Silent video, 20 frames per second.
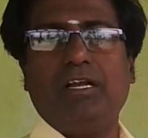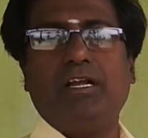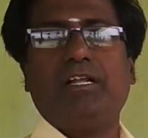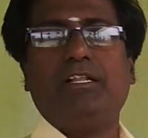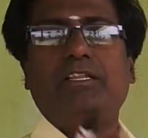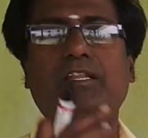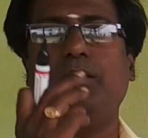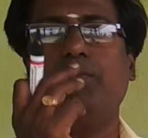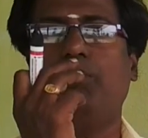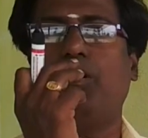
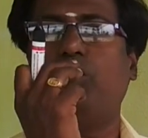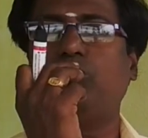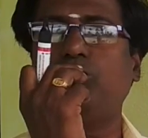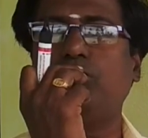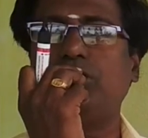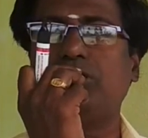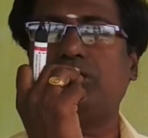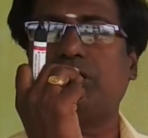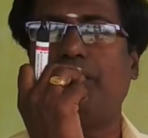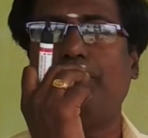the mouth
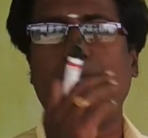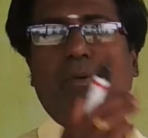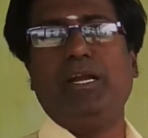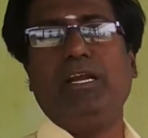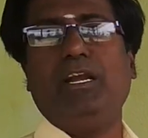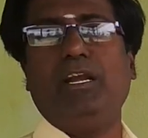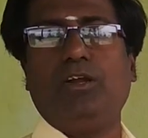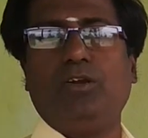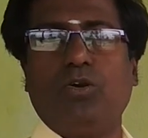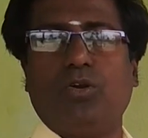is
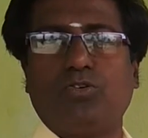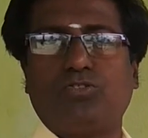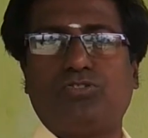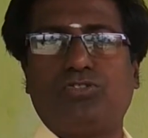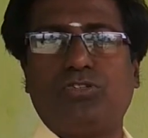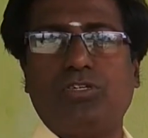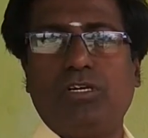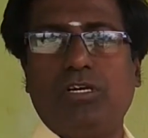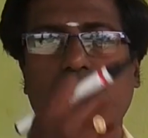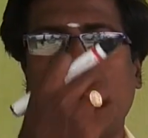completely closed,
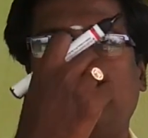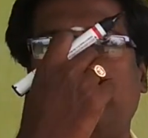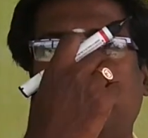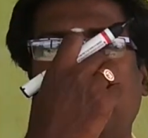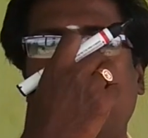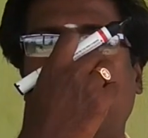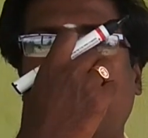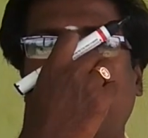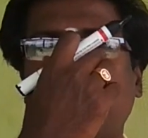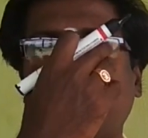the
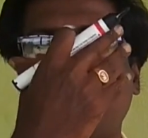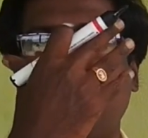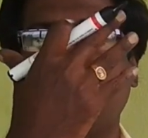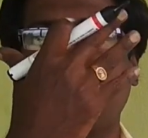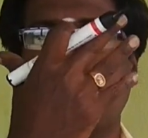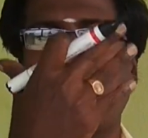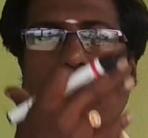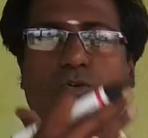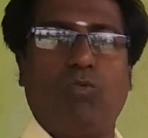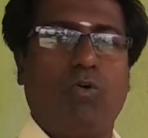nostrils
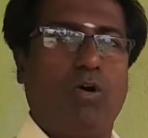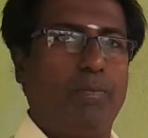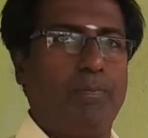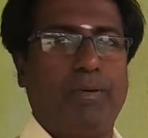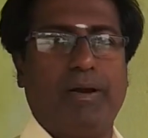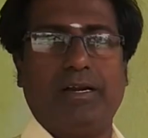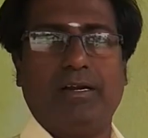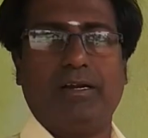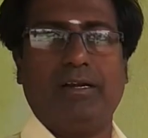are open.